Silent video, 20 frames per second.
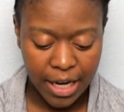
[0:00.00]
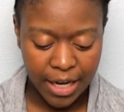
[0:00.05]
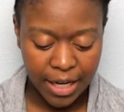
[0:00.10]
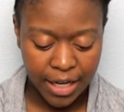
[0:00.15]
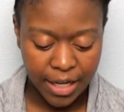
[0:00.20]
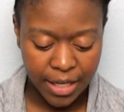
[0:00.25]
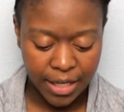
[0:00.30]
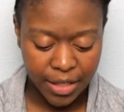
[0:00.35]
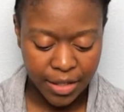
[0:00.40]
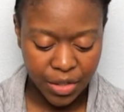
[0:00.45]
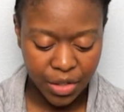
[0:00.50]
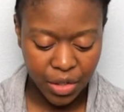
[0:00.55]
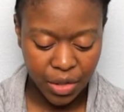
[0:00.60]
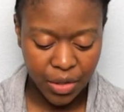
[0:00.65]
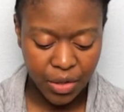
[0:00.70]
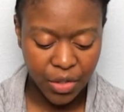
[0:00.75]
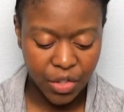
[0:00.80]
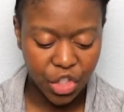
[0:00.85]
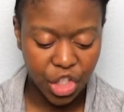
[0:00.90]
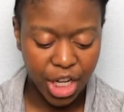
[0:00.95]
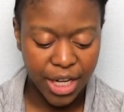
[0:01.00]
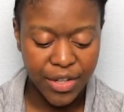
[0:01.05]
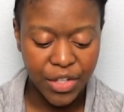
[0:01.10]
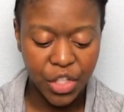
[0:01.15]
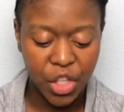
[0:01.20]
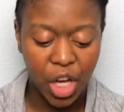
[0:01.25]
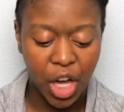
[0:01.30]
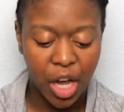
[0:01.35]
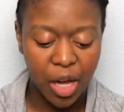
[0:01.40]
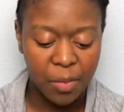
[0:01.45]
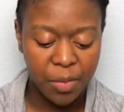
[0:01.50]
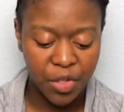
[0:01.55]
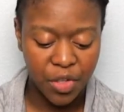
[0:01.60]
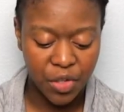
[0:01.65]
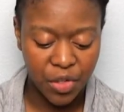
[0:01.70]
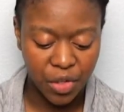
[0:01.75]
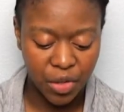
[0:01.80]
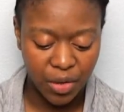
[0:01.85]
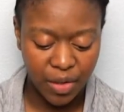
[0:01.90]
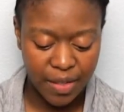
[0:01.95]
And you can change the
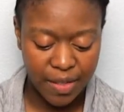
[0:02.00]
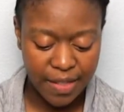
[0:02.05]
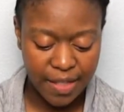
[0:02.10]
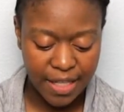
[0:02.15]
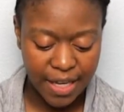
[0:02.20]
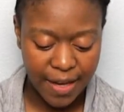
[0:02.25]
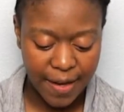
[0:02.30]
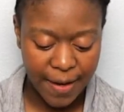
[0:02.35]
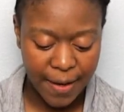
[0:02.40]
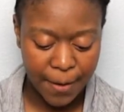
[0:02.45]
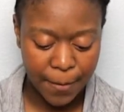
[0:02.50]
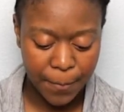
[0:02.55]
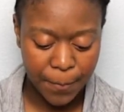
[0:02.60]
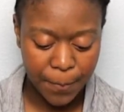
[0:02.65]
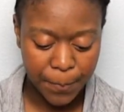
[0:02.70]
options. You can say,